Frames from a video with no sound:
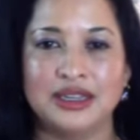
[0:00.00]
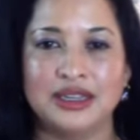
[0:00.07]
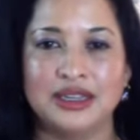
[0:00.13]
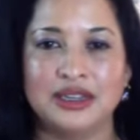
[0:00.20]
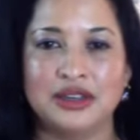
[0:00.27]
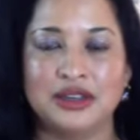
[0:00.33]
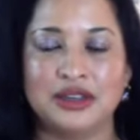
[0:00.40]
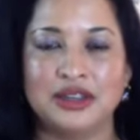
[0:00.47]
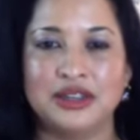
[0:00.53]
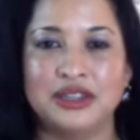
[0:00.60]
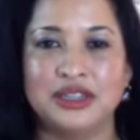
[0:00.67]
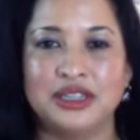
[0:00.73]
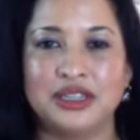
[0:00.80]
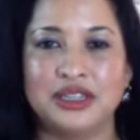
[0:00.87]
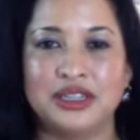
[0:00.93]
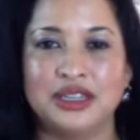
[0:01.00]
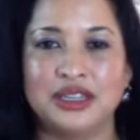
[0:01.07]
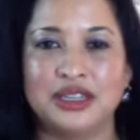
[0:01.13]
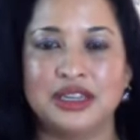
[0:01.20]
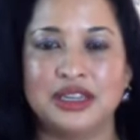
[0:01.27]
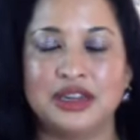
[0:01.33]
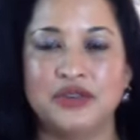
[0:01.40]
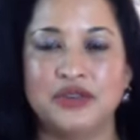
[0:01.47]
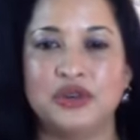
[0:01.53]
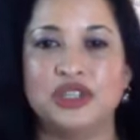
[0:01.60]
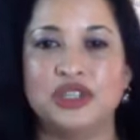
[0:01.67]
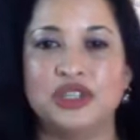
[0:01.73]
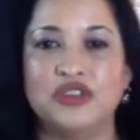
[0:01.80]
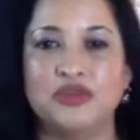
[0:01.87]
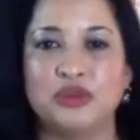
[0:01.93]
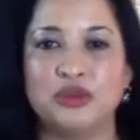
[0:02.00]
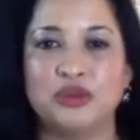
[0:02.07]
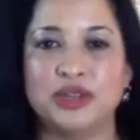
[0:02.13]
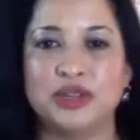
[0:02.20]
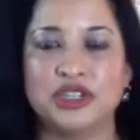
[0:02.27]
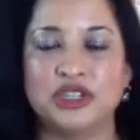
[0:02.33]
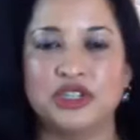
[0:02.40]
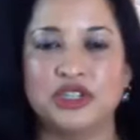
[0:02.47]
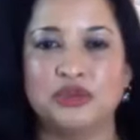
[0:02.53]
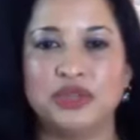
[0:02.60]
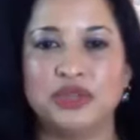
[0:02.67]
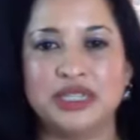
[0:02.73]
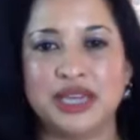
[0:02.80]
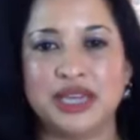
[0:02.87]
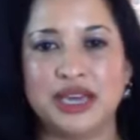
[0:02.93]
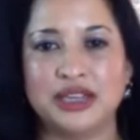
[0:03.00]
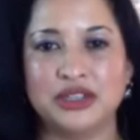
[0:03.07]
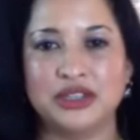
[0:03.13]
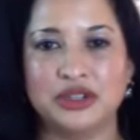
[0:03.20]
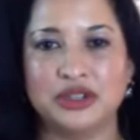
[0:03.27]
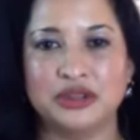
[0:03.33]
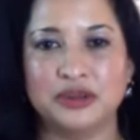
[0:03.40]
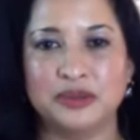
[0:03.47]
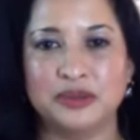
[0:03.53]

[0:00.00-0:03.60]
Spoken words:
and give yourself permission to be tender.